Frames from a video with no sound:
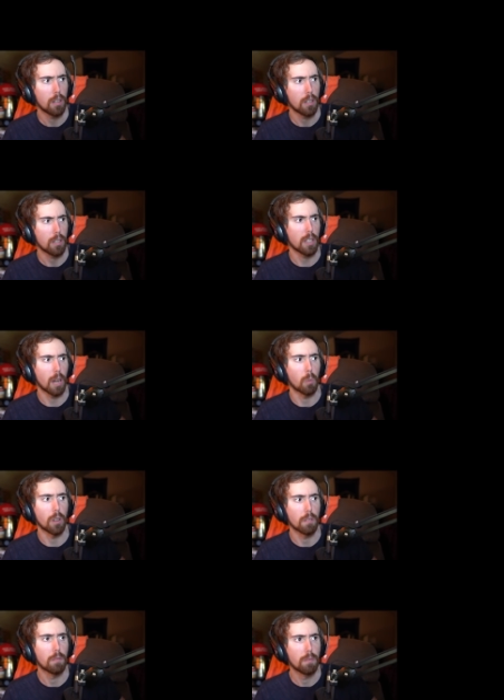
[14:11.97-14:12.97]
Yeah, it
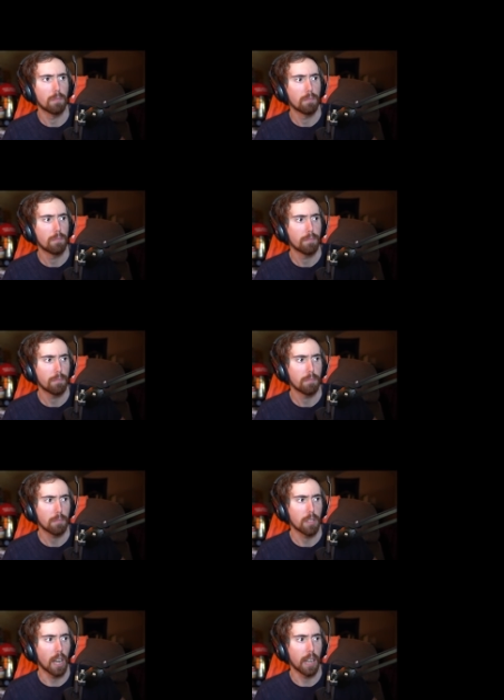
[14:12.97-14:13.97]
would.
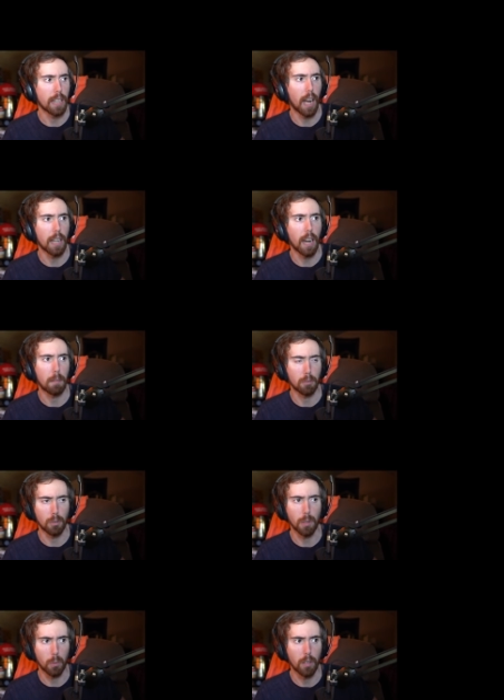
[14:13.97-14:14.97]
Yeah, it, it
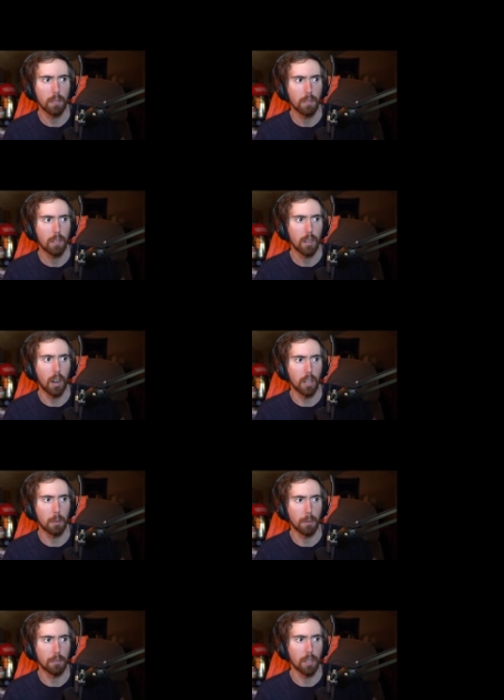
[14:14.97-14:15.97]
absolutely would.
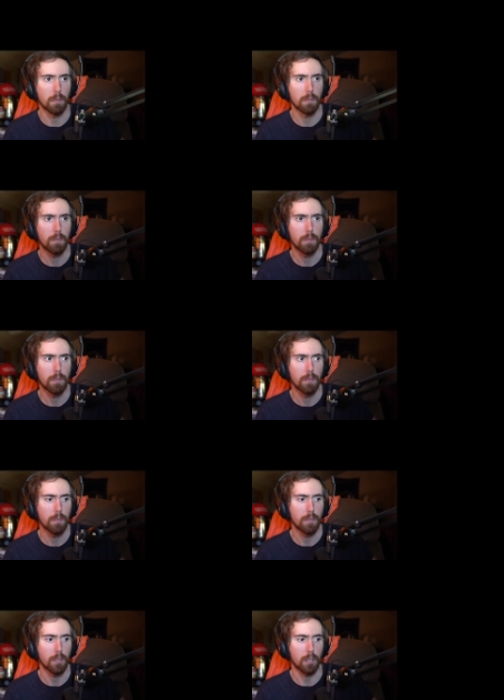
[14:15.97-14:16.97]
100%.
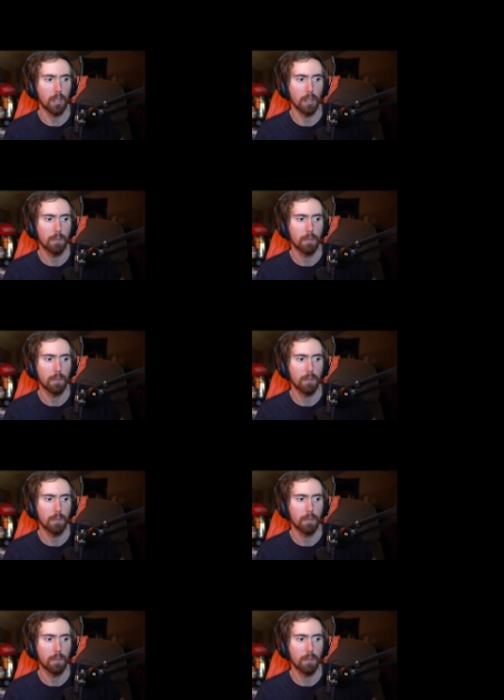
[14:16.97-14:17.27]
Okay.